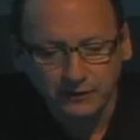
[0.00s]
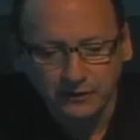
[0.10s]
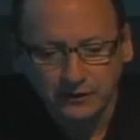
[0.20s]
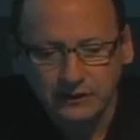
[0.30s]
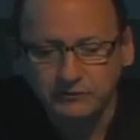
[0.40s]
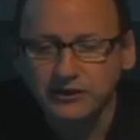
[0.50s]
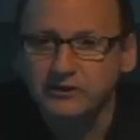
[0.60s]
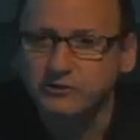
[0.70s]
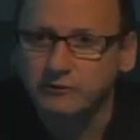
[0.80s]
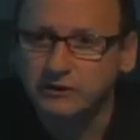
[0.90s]
Hips tend
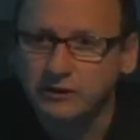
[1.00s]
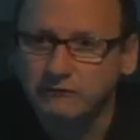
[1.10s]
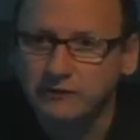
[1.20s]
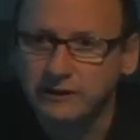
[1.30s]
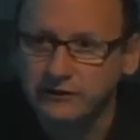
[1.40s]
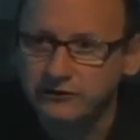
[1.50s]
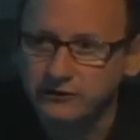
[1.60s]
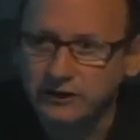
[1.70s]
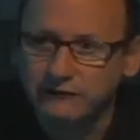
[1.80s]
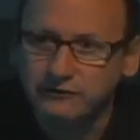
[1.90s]
to recover
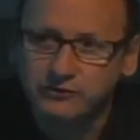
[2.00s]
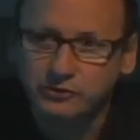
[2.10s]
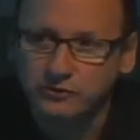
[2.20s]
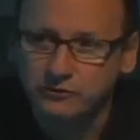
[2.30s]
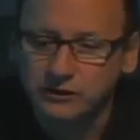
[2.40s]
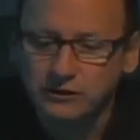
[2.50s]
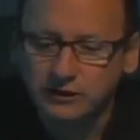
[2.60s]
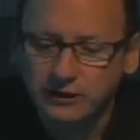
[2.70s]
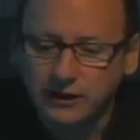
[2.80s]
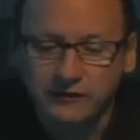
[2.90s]
easily after surgery,
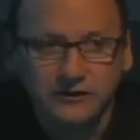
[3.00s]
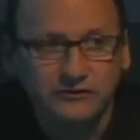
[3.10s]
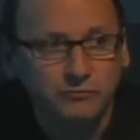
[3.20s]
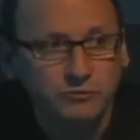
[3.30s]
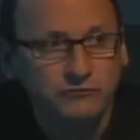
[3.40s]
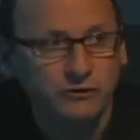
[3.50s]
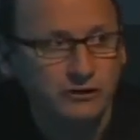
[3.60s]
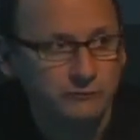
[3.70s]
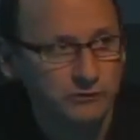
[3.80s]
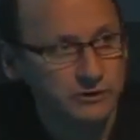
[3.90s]
and they just move
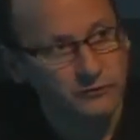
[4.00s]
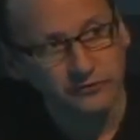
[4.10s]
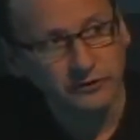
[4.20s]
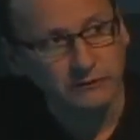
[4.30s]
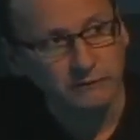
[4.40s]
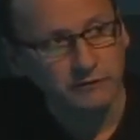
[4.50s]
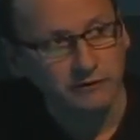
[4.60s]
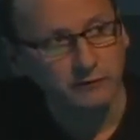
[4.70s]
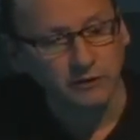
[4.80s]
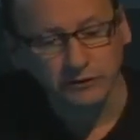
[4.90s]
on. We don't see them
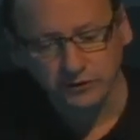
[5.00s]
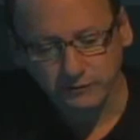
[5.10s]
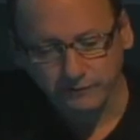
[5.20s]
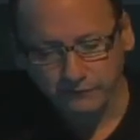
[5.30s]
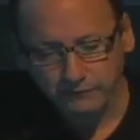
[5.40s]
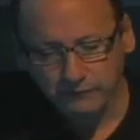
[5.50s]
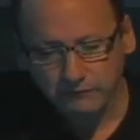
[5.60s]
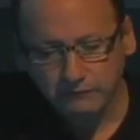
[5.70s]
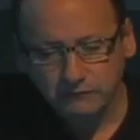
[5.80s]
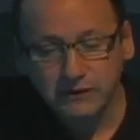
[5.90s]
very much.
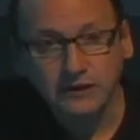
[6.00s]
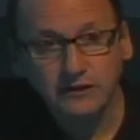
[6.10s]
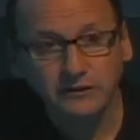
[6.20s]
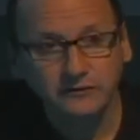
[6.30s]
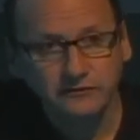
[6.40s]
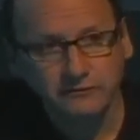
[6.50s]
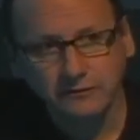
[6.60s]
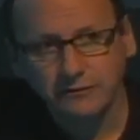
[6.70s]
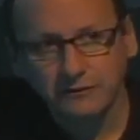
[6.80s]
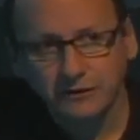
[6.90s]
Knees
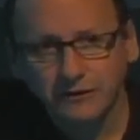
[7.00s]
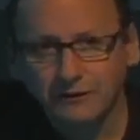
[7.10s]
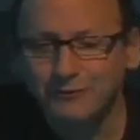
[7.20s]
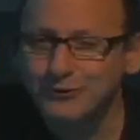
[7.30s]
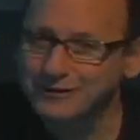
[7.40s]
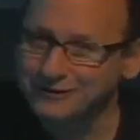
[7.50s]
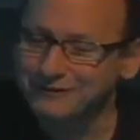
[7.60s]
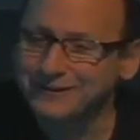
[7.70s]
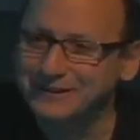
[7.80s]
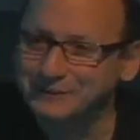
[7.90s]
are more
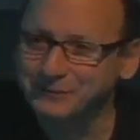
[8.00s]
difficult.